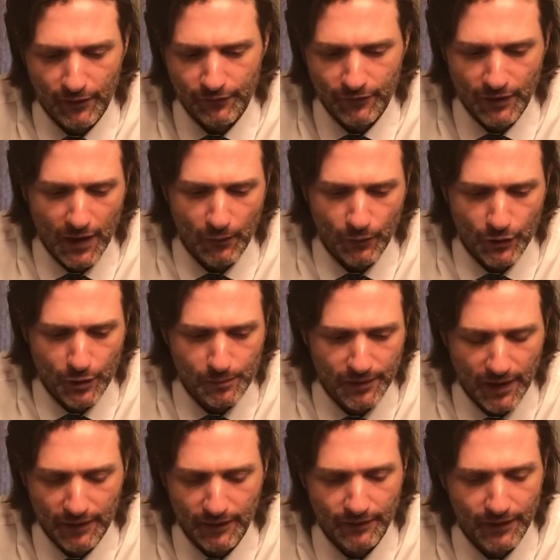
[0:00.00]
flower you
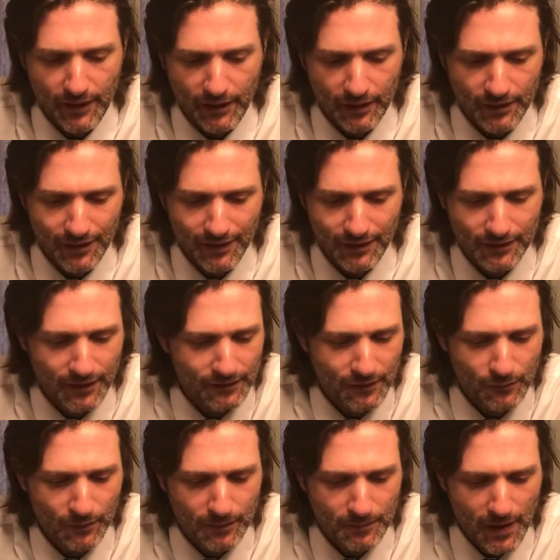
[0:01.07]
planted there, it doesn't
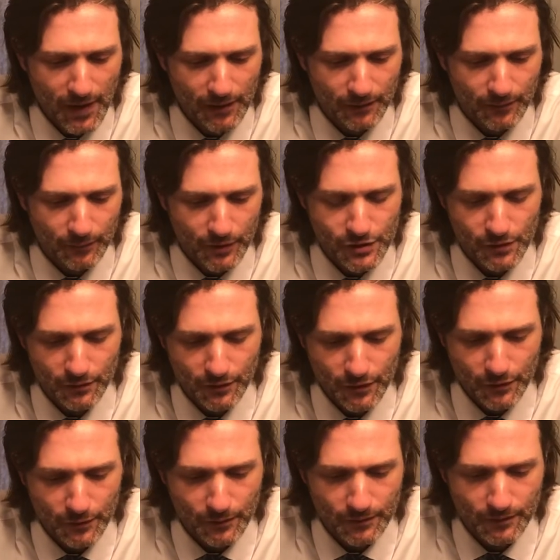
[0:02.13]
always matter what you
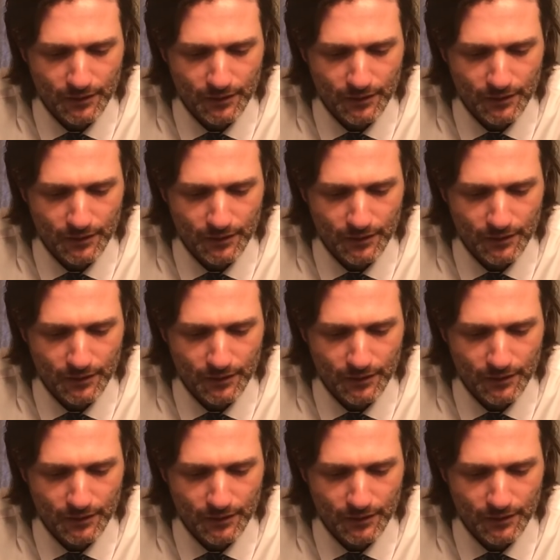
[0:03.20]
do,